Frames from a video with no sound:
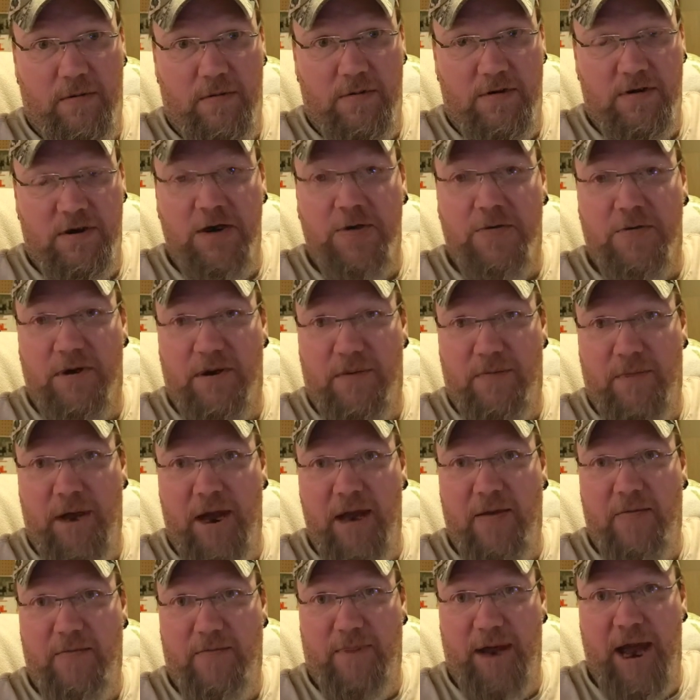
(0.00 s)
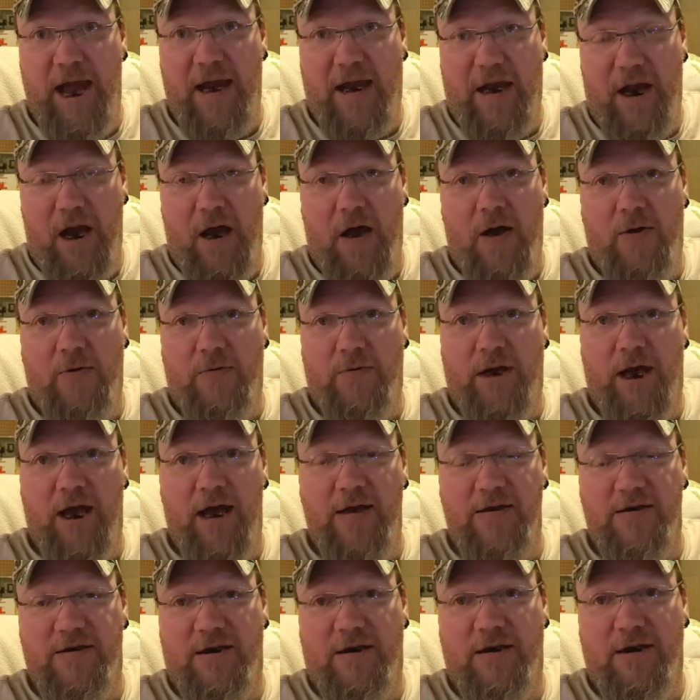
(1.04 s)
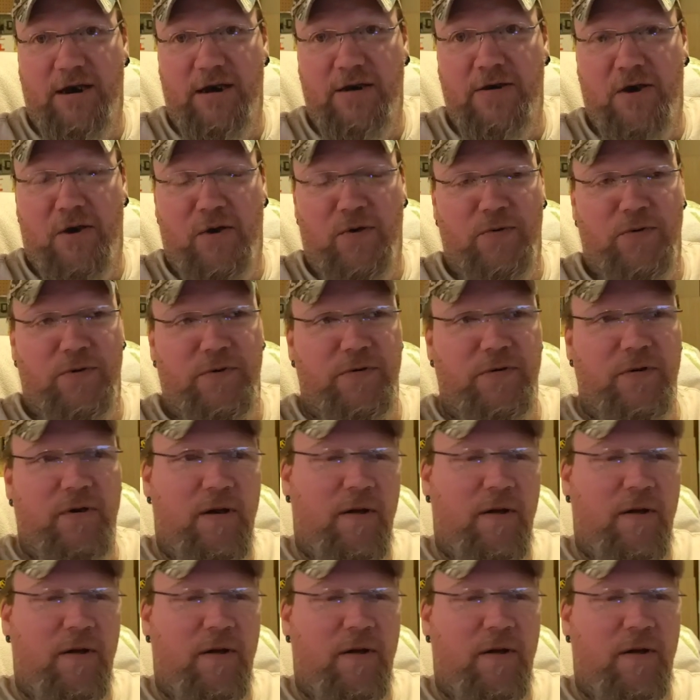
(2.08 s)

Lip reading: Synchrony Bank back on as a lien holder.